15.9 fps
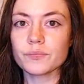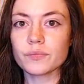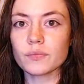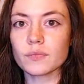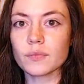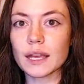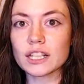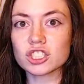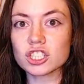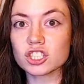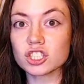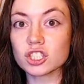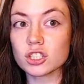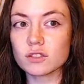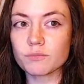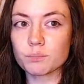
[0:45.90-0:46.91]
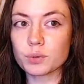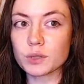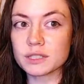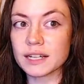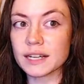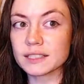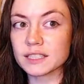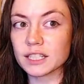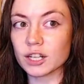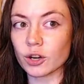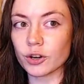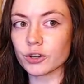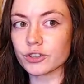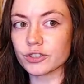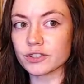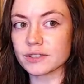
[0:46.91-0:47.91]
Like, just predicting
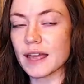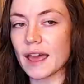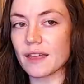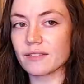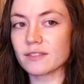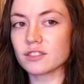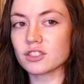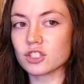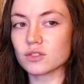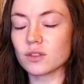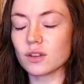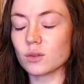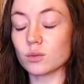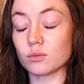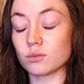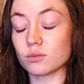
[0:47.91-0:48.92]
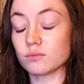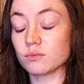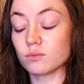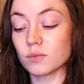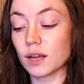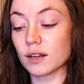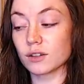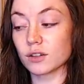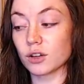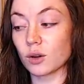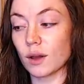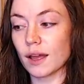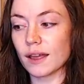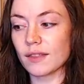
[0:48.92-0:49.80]
her death, just, ooh, I don't know.